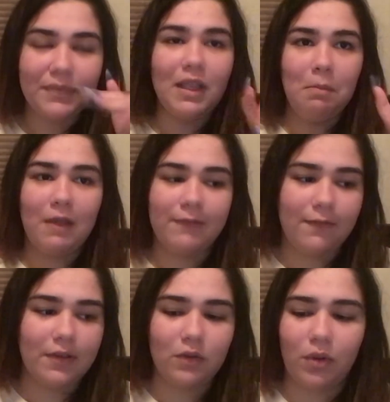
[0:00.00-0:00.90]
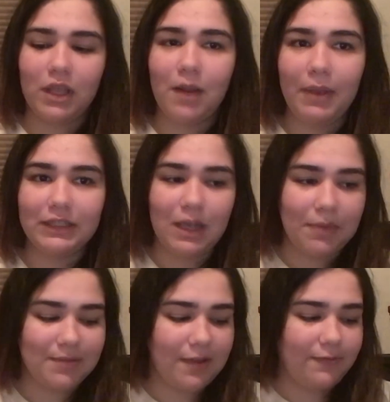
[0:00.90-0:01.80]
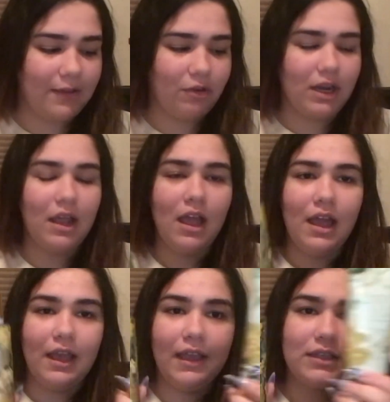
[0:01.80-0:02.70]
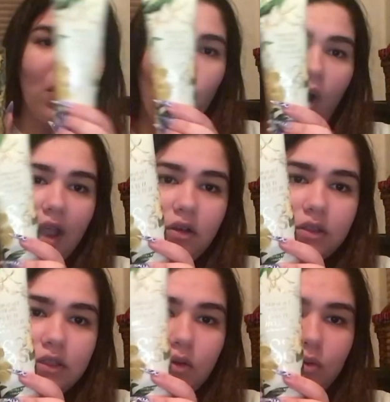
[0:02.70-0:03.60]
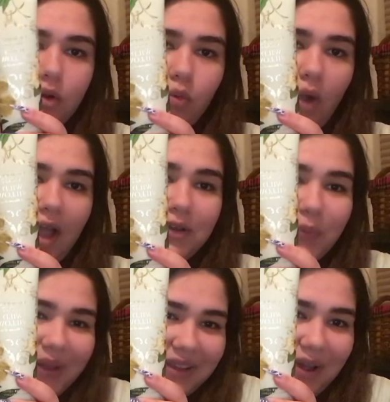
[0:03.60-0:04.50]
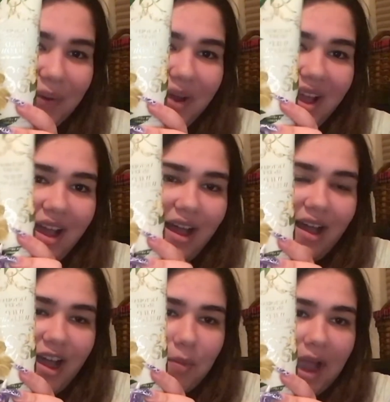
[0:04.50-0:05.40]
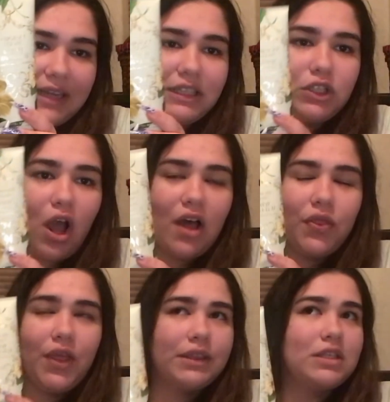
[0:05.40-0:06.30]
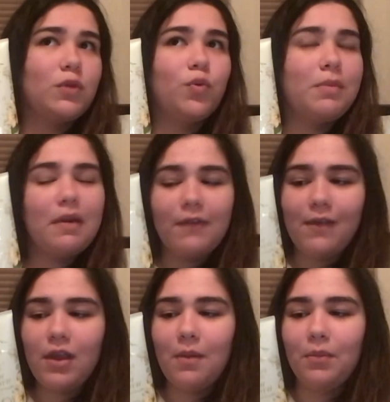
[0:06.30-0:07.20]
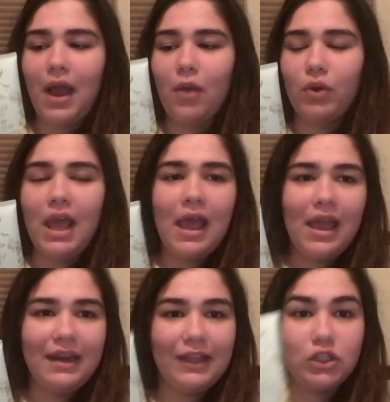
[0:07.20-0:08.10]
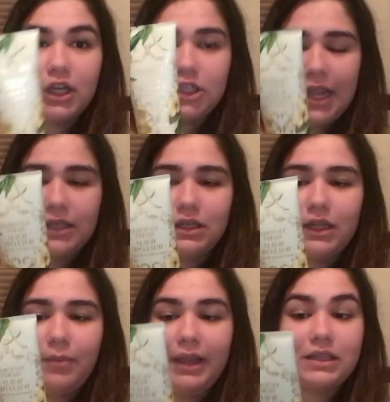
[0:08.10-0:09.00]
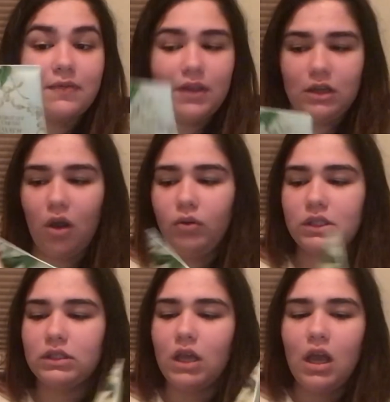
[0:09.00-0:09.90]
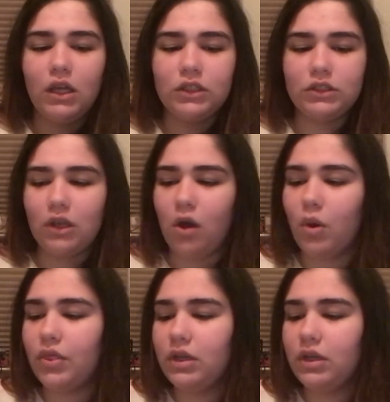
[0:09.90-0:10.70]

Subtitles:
My favorite, the one that I picked up, that's my favorite, is Wild Willow. I did not think this would be my favorite, but I went ahead and took a chance on it because of the notes. So the